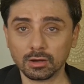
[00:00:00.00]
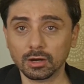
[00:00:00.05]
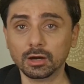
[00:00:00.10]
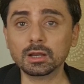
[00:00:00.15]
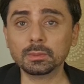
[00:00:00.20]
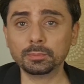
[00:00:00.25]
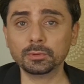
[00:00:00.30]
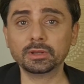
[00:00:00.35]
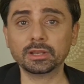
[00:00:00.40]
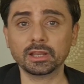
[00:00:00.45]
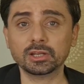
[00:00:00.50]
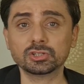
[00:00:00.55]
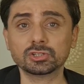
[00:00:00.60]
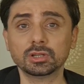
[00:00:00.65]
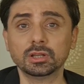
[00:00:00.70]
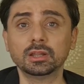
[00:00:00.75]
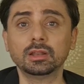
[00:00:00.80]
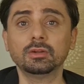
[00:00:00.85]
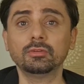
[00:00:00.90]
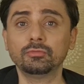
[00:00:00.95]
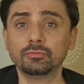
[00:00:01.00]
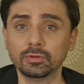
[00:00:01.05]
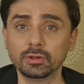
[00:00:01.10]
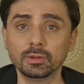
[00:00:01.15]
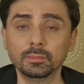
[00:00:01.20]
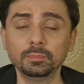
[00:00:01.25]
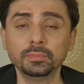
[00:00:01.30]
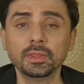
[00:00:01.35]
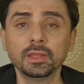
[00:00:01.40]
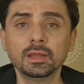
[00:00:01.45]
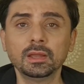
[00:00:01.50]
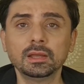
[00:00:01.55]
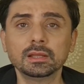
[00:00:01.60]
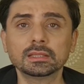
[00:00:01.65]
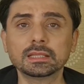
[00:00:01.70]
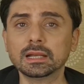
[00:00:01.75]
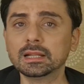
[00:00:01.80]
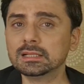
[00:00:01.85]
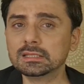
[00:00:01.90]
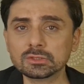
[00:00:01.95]
her potential in a film
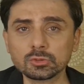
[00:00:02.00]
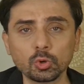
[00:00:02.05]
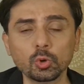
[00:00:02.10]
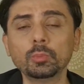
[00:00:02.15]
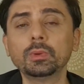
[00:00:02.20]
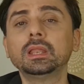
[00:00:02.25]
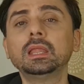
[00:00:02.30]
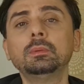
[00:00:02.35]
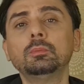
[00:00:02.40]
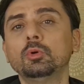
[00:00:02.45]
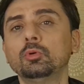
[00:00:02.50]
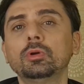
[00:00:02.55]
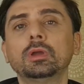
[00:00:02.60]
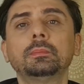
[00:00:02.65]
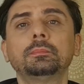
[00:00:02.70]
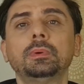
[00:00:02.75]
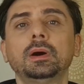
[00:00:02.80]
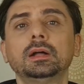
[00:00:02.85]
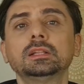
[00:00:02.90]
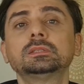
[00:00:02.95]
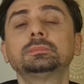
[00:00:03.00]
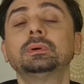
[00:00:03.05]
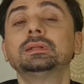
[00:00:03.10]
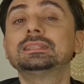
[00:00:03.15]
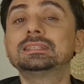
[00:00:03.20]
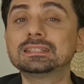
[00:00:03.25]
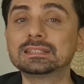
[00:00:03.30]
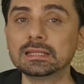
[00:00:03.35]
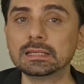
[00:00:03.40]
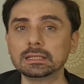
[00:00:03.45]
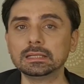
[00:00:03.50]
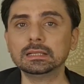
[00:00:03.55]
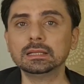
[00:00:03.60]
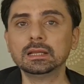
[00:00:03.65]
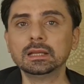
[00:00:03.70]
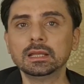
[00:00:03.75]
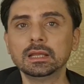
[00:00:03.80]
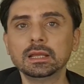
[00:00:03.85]
that has so many moving parts, but still,